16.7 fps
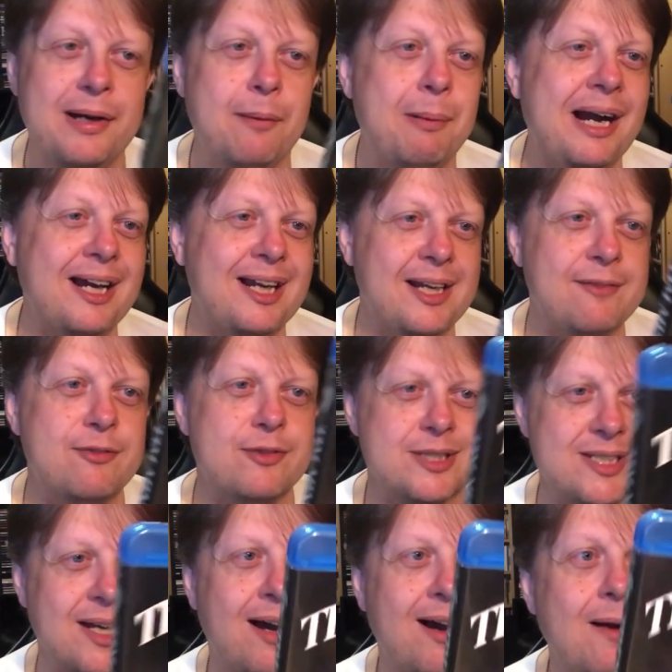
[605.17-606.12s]
Bill Bailey for a
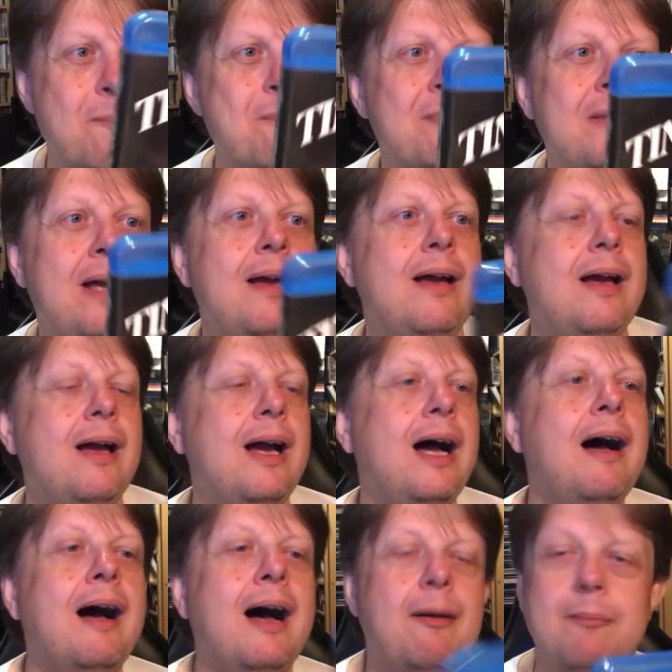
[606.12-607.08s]
start.
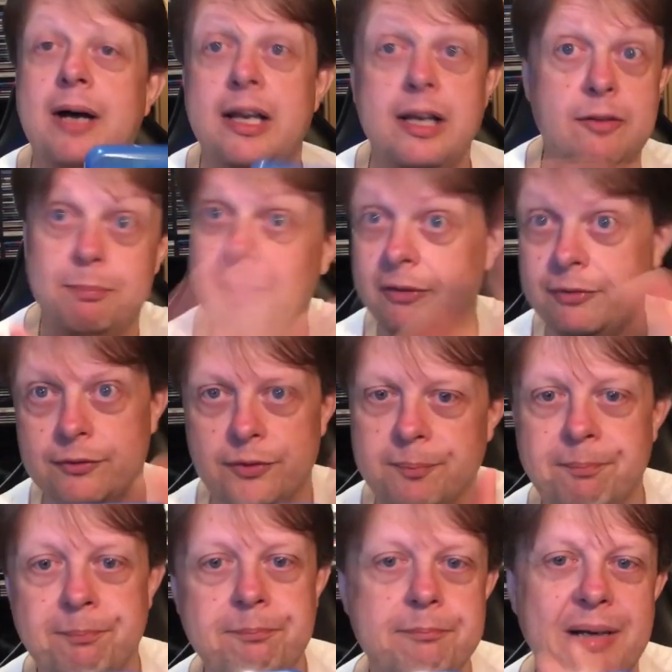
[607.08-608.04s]
Um, I love both of
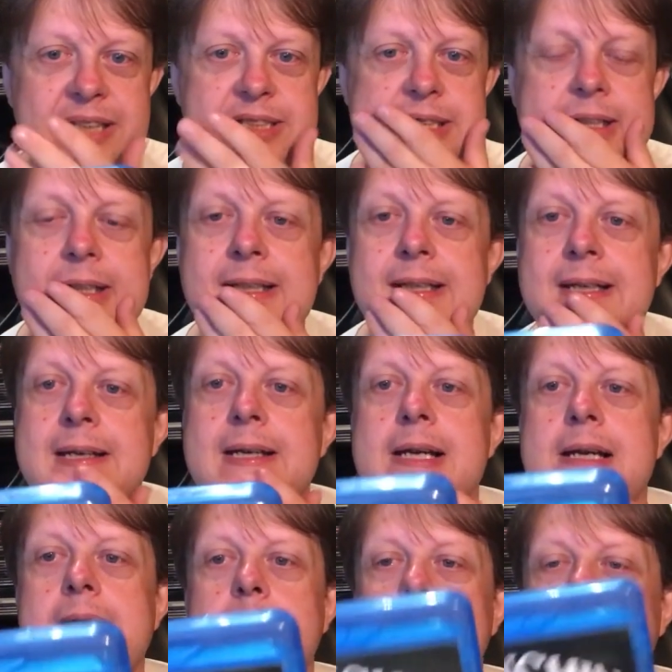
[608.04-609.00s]
them, basically,
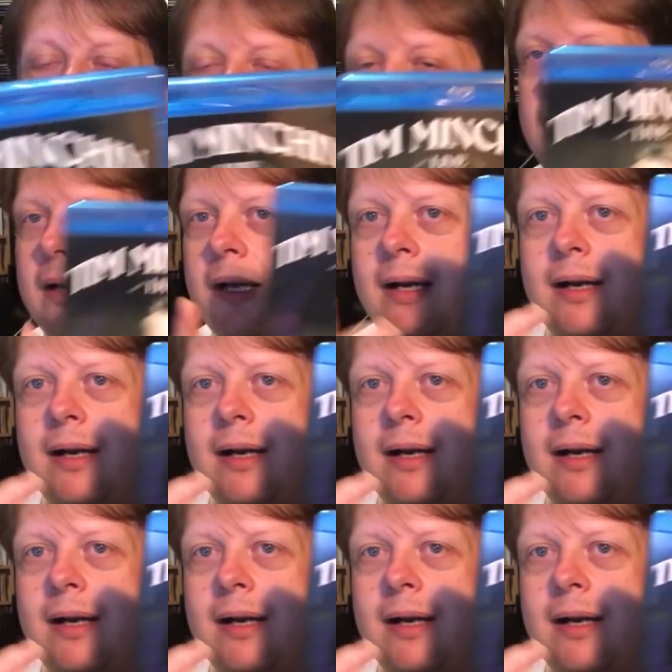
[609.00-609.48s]
but